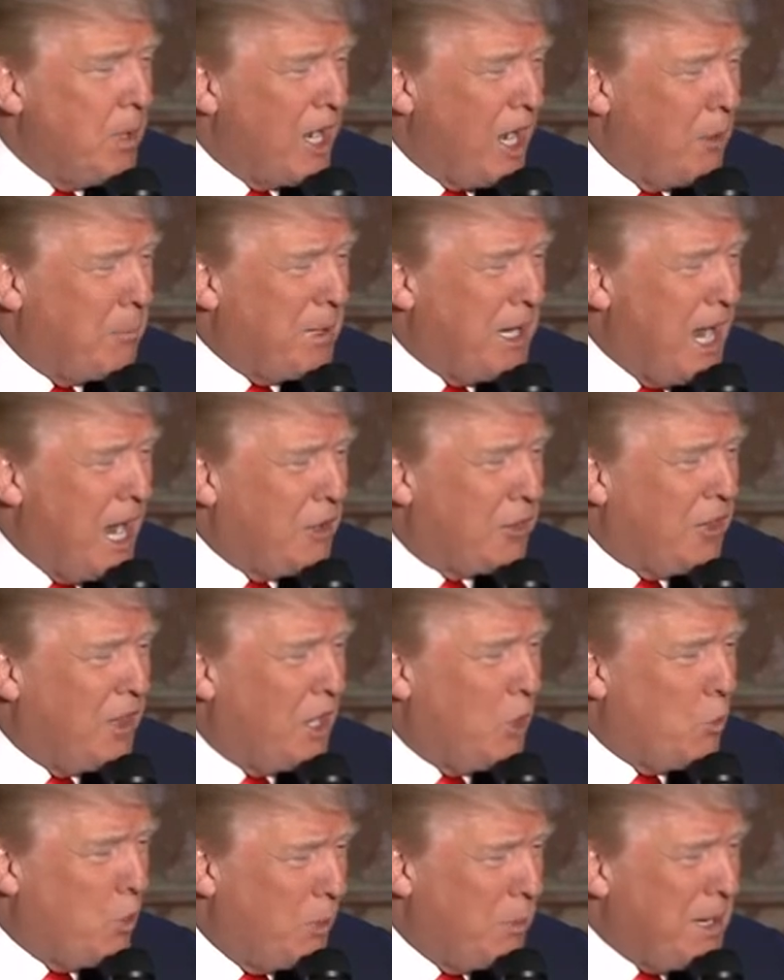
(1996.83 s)
but I'll be out
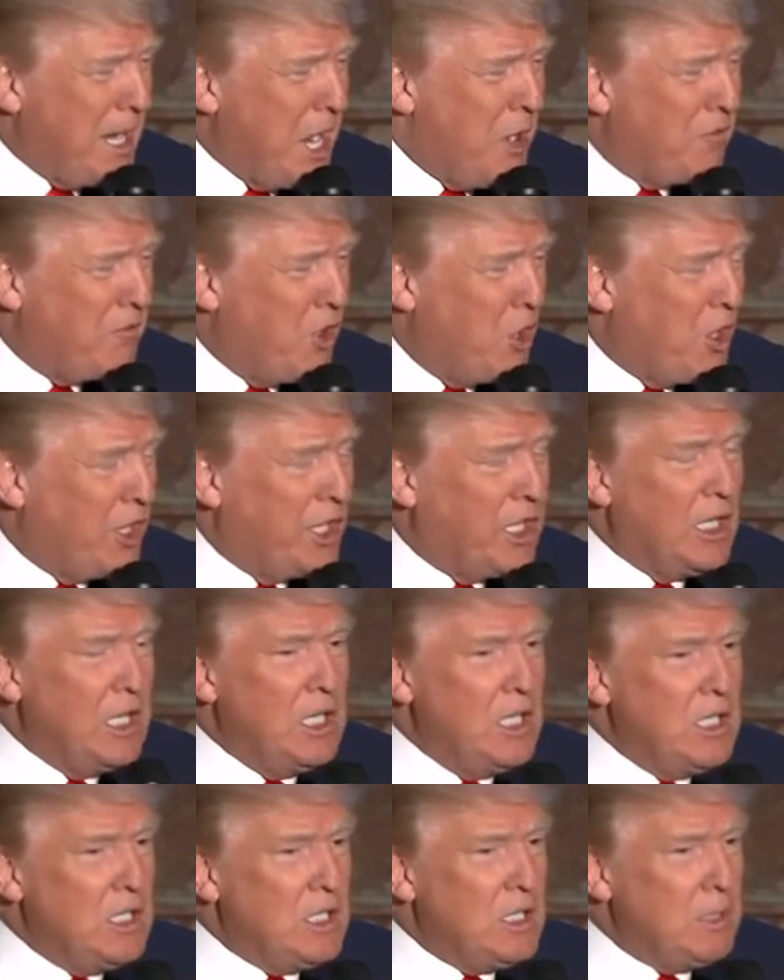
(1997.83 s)
there. We'll be out voting.
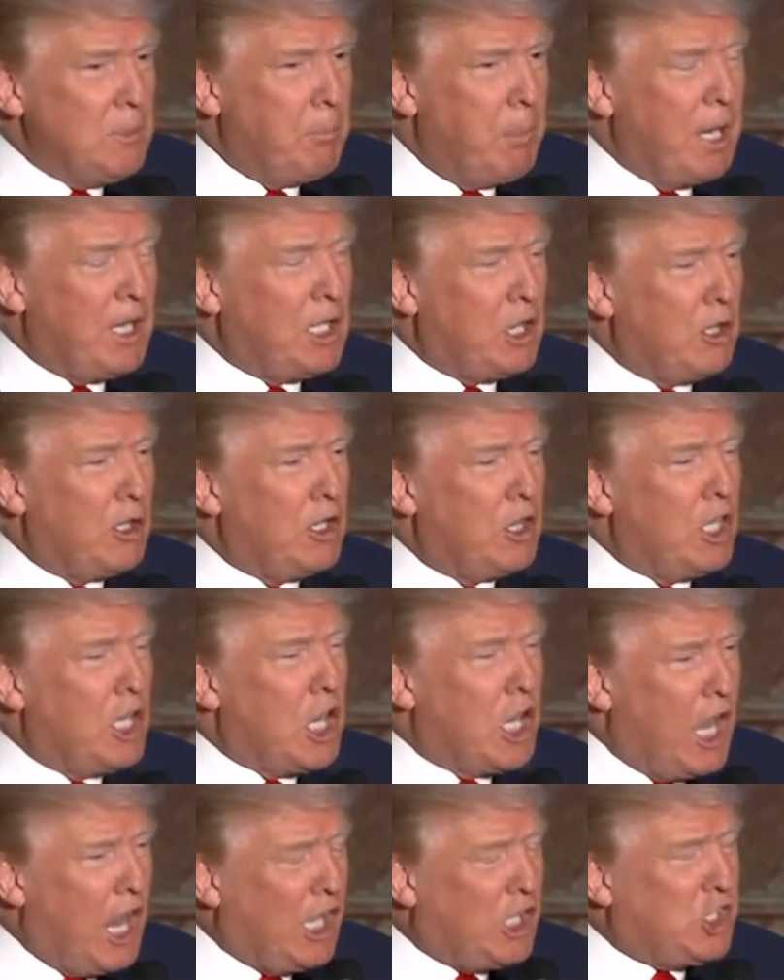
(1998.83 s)
But
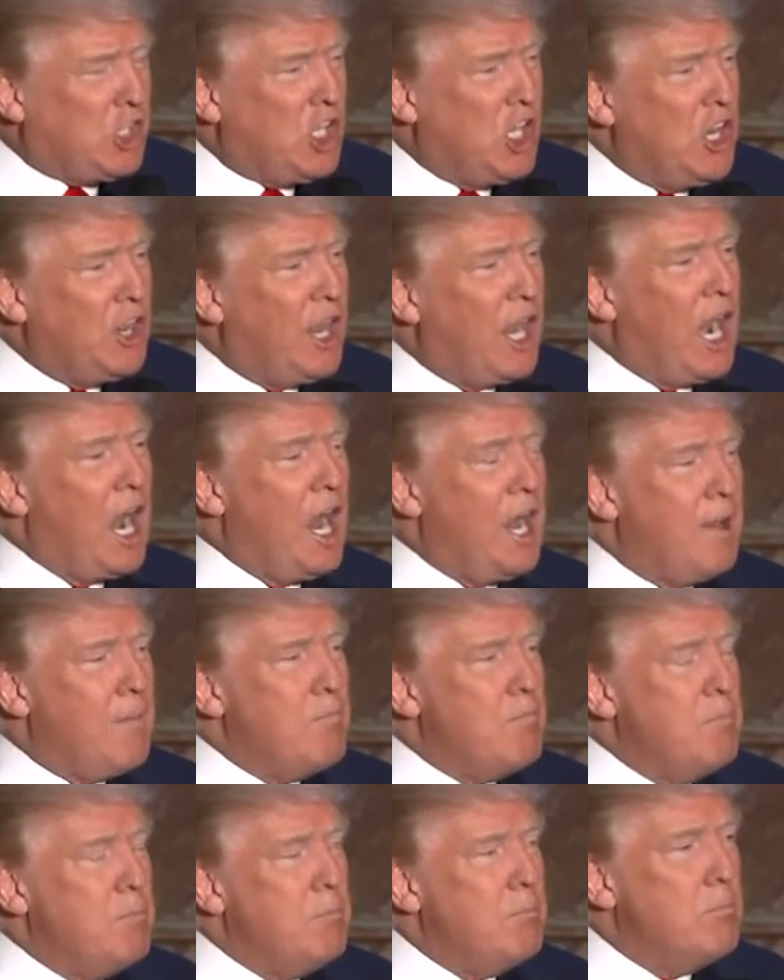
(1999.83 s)
the election that
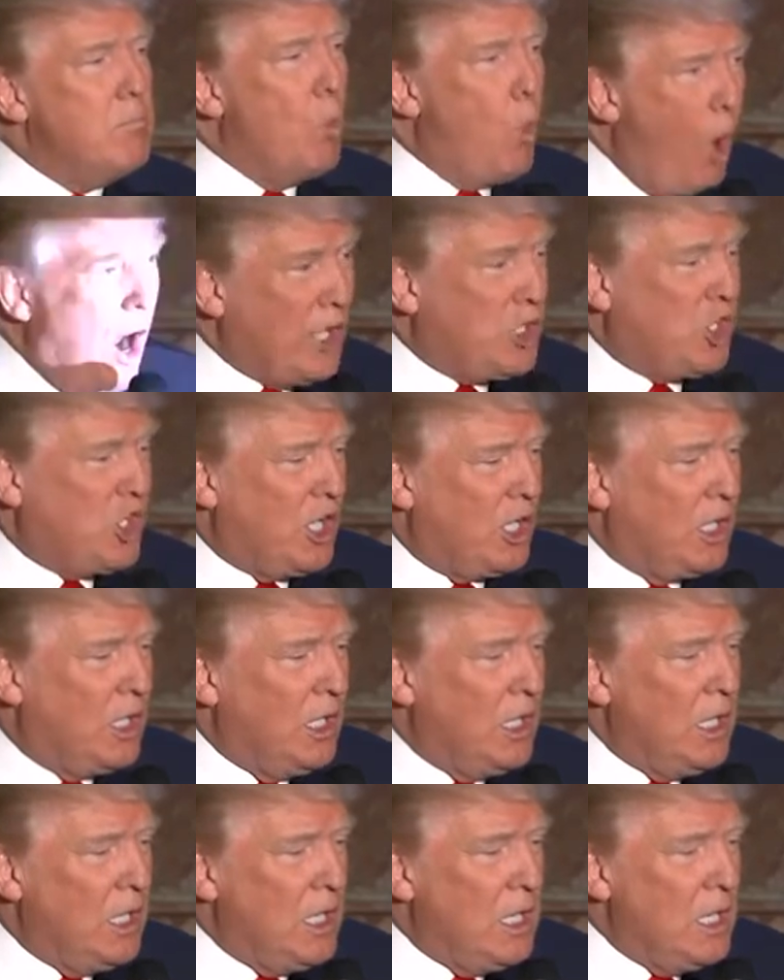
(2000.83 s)
I'm
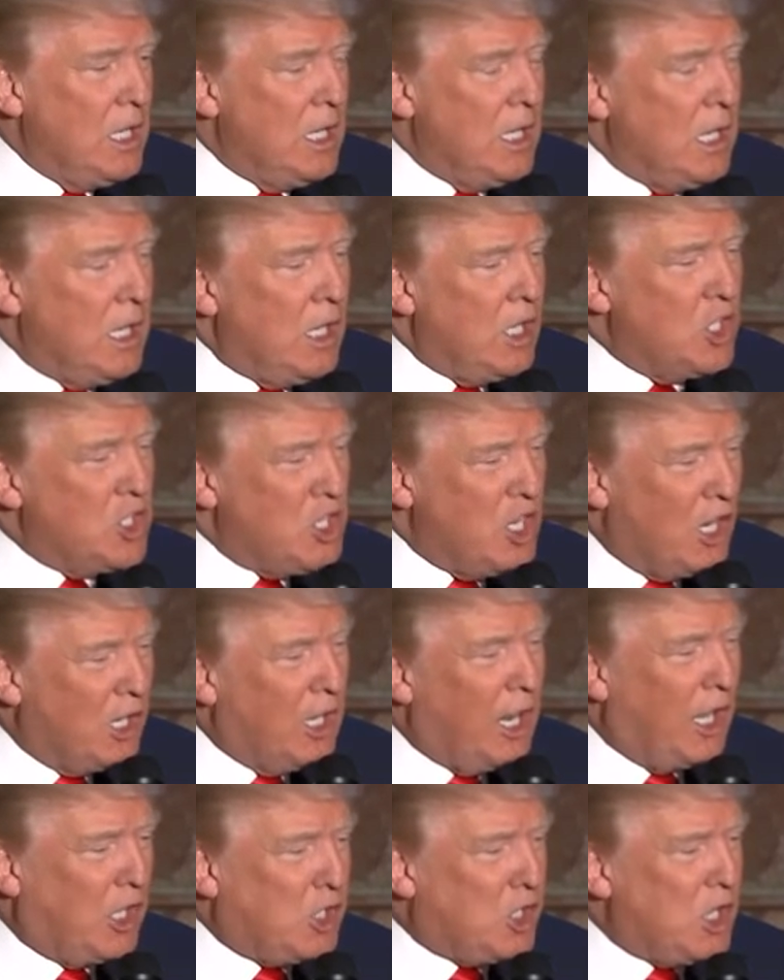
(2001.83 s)
watching is the
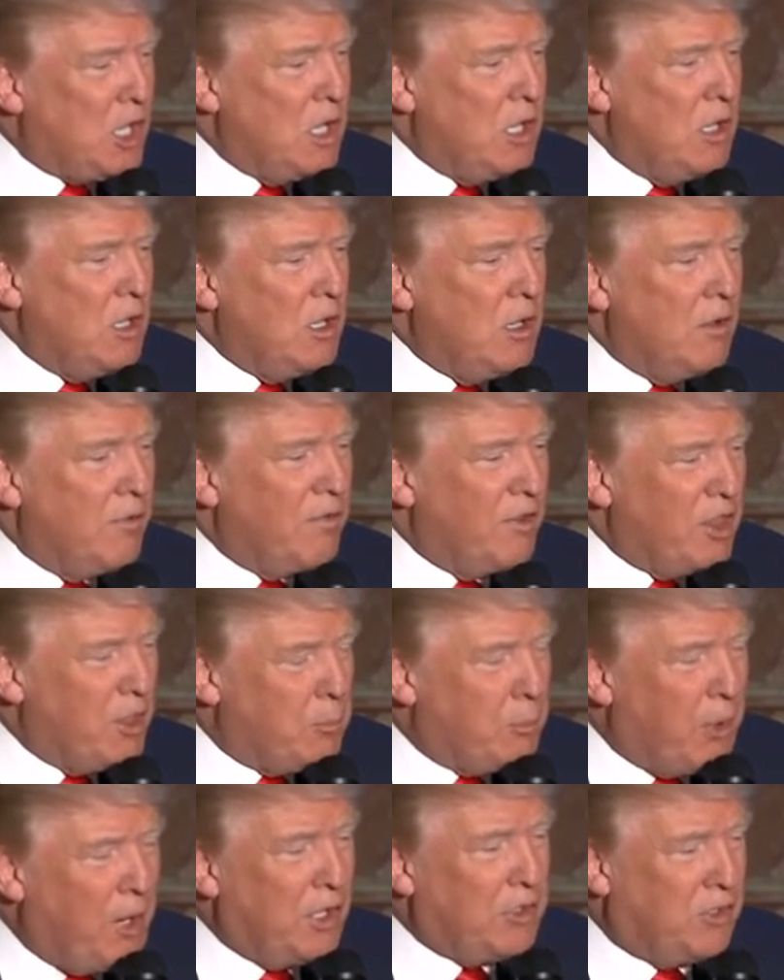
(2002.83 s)
election for
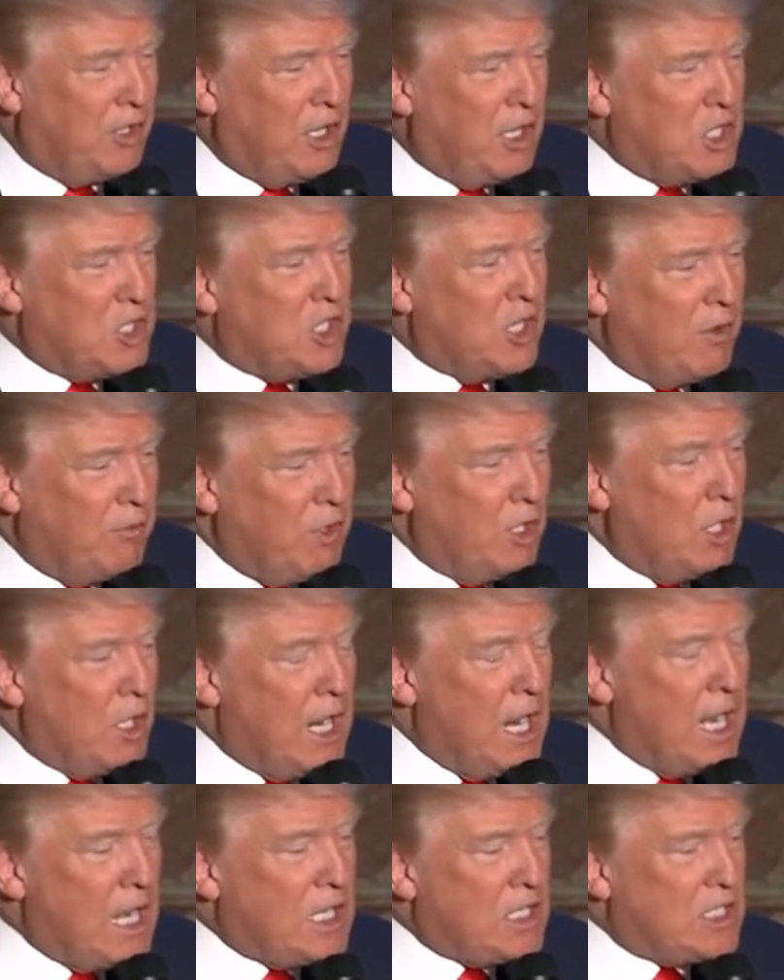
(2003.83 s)
the presidency of the
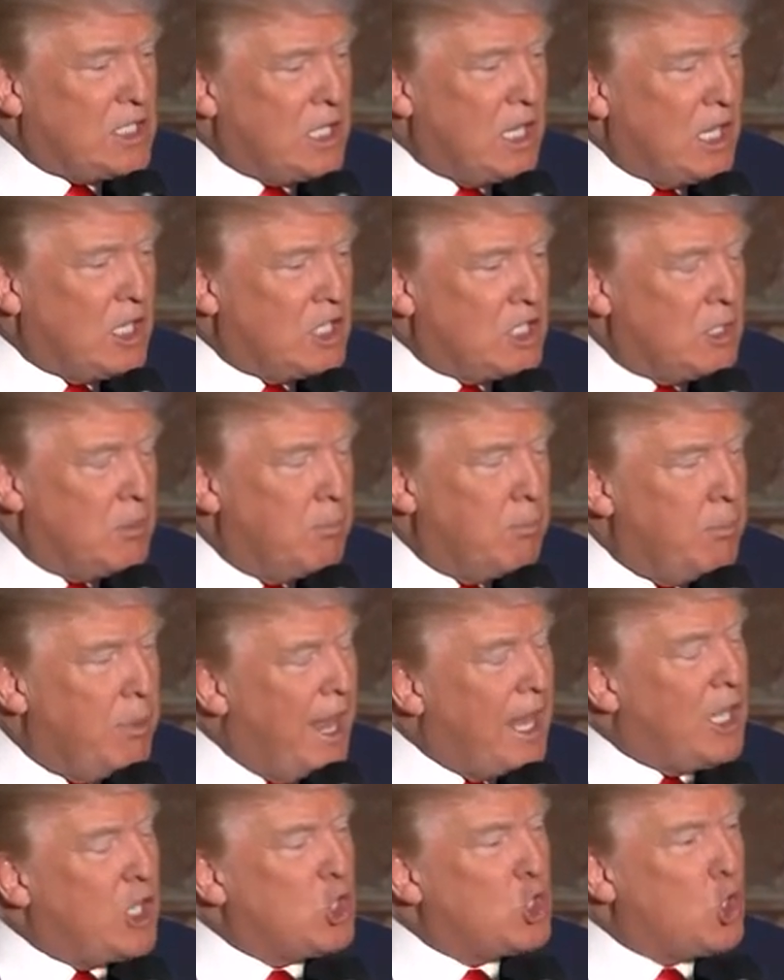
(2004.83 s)
United States.
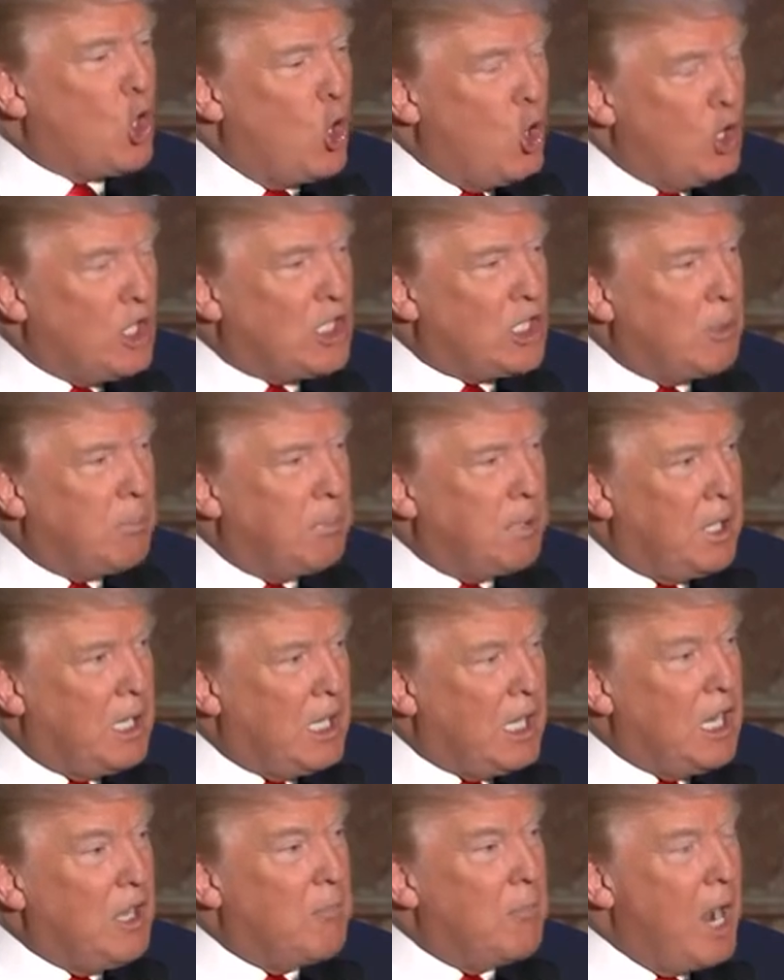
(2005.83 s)
That is going to
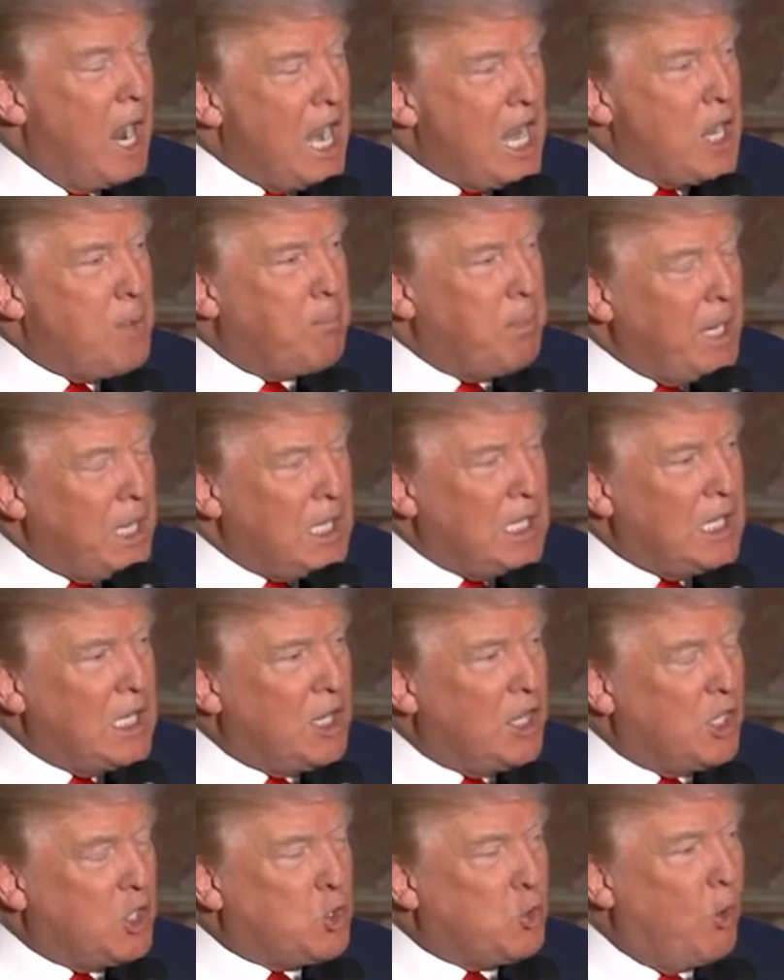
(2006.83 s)
be, in my
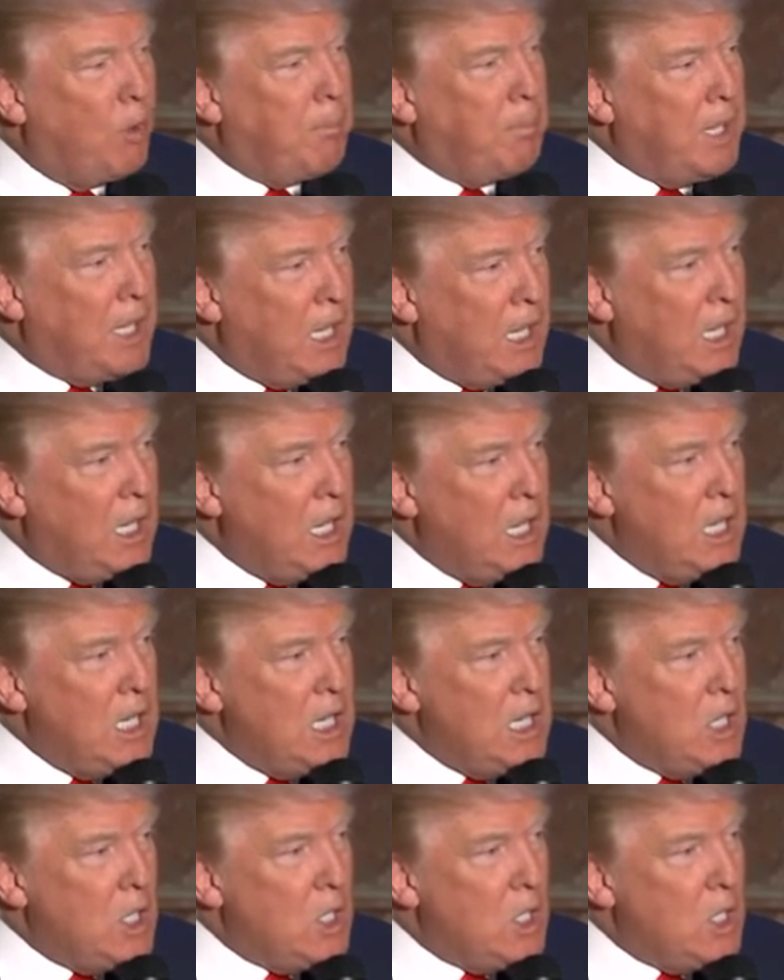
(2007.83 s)
opinion, this will be